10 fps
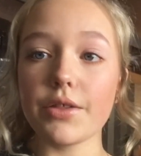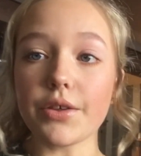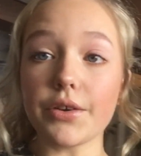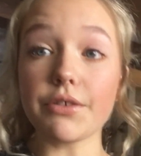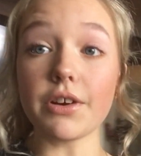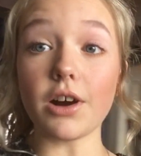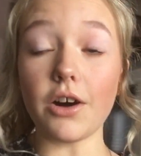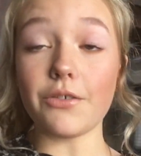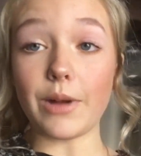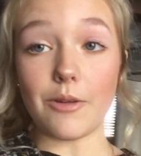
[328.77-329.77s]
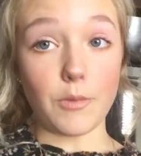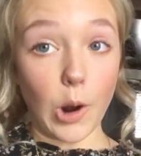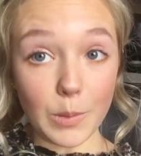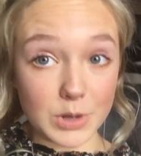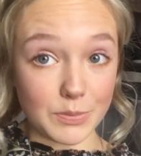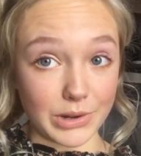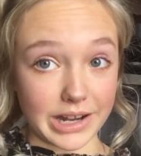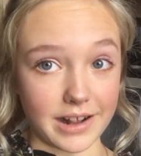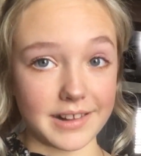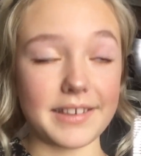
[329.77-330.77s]
Those are all of my mom's
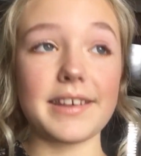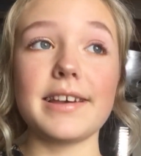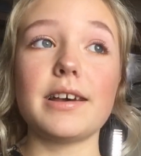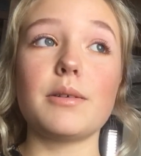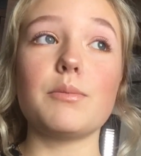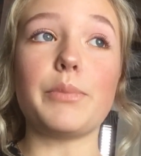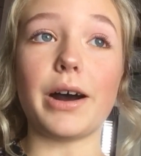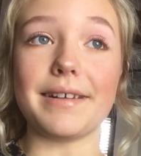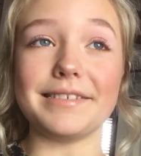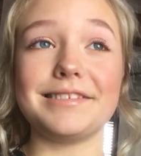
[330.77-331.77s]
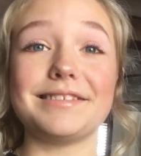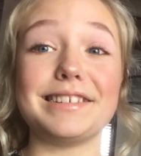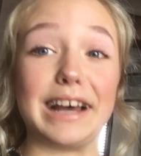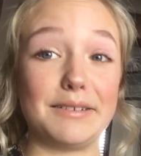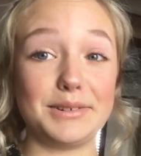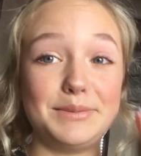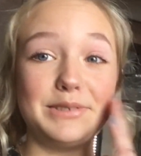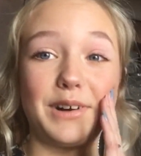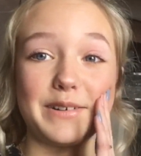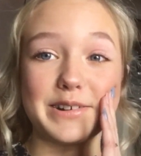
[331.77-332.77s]
plants. But now we'll
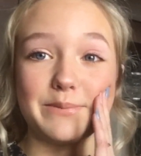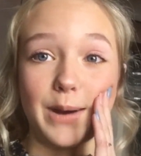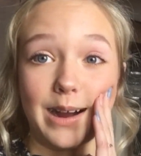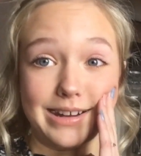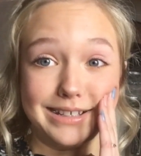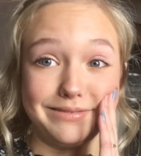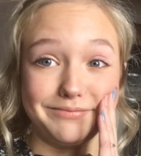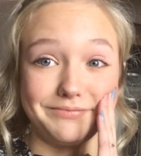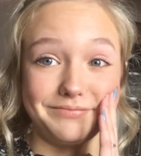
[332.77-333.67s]
move on to mine.